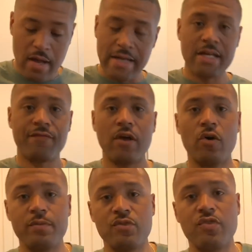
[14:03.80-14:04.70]
I definitely
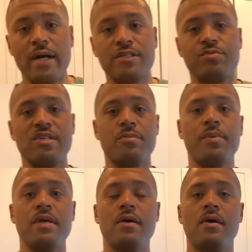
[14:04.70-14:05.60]
hope you try this
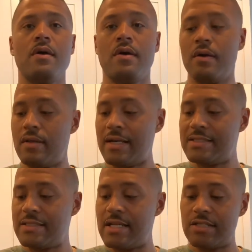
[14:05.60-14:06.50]
recipe. Like I
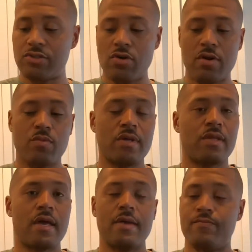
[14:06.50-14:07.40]
said, I started with
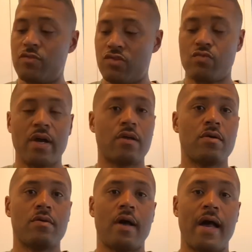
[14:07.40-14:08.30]
a just
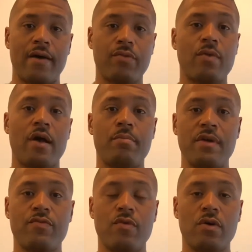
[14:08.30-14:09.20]
regular eye of the round
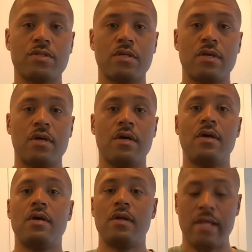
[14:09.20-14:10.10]
beef roast.
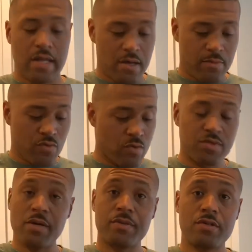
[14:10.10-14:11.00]
Let it come to room
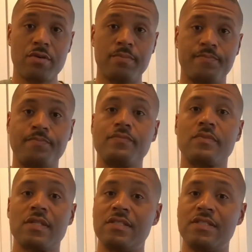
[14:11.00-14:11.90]
temperature.
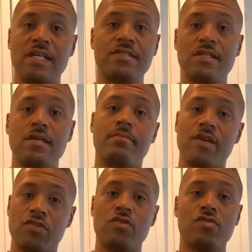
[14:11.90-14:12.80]
Season it, make
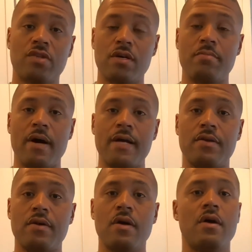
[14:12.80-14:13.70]
sure you use a good
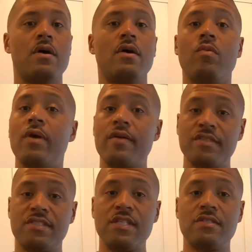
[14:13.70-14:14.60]
binder. Whatever
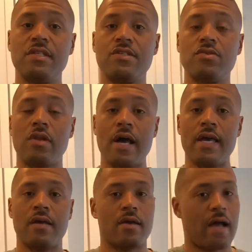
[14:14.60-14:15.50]
season that you
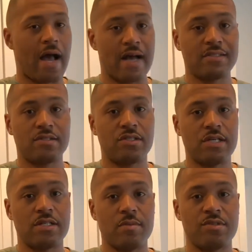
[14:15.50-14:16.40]
like, I
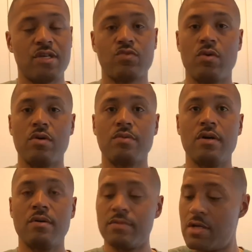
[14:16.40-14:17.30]
suggest MJ's Royal
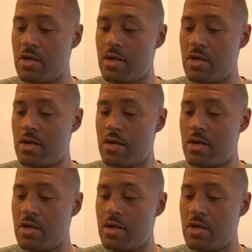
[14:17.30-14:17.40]
Rub.